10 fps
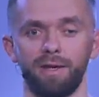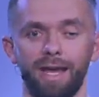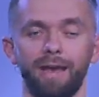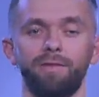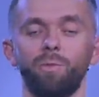
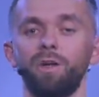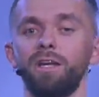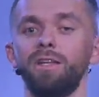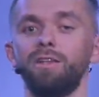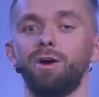Everyone
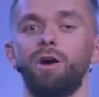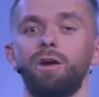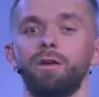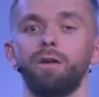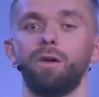in the
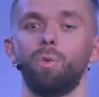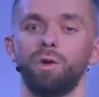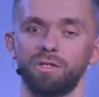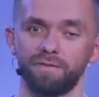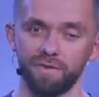ark
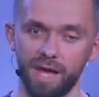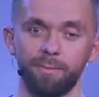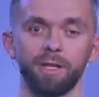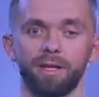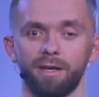was
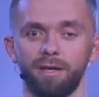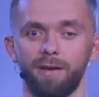family.